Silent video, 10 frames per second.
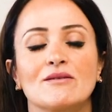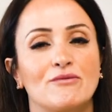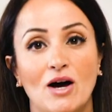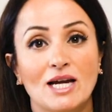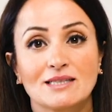
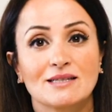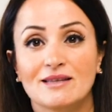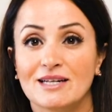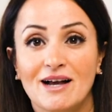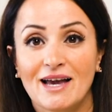fight
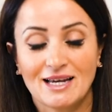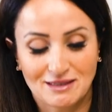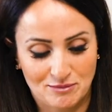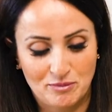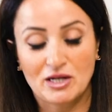that I
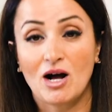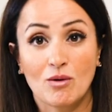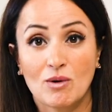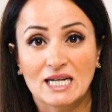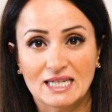had, but
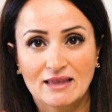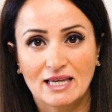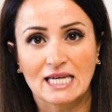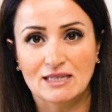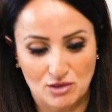I won in
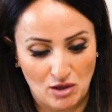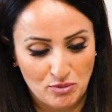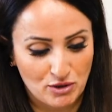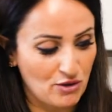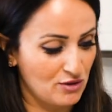the end, so I
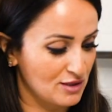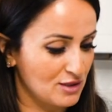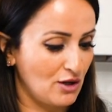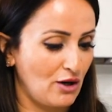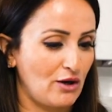put it on.
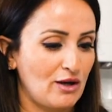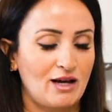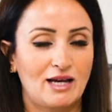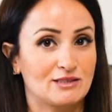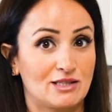So
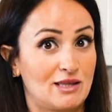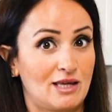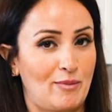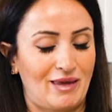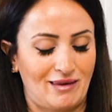I had to
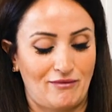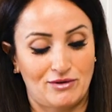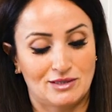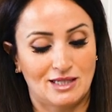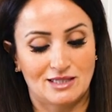think about that
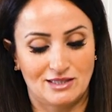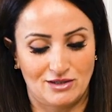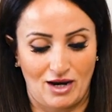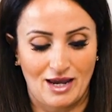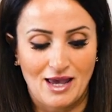for a second,
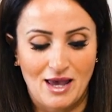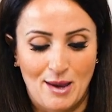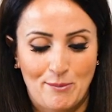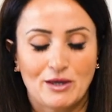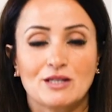didn't I?
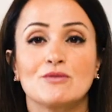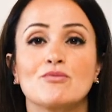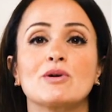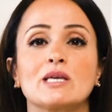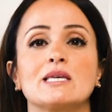But
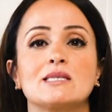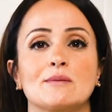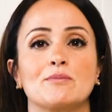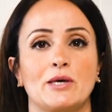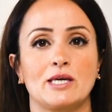really
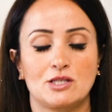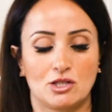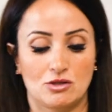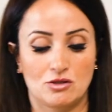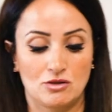simply
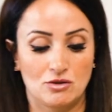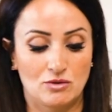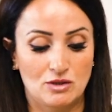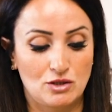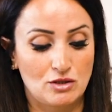
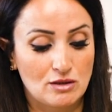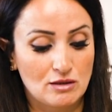to